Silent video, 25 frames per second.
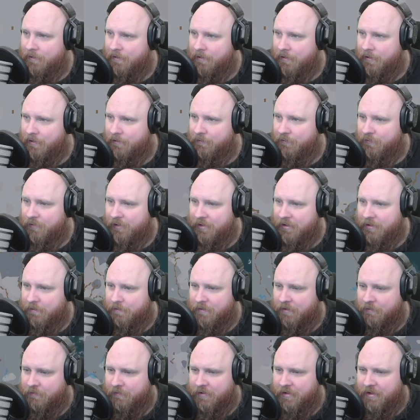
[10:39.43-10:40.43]
Iridium
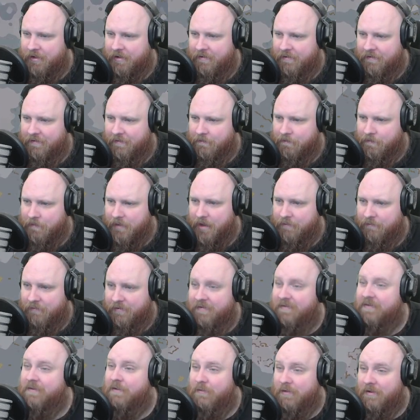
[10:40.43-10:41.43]
that we need, and we
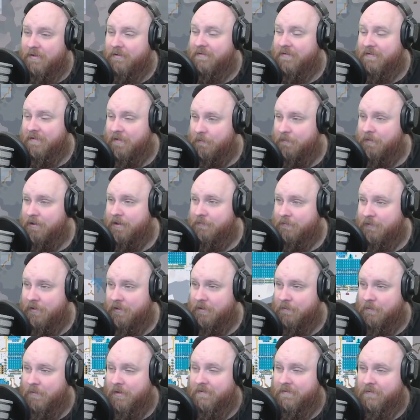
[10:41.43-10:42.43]
still need to set up the
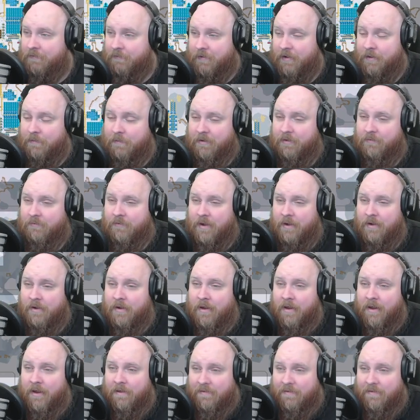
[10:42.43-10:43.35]
Iridium mines over here, by the way.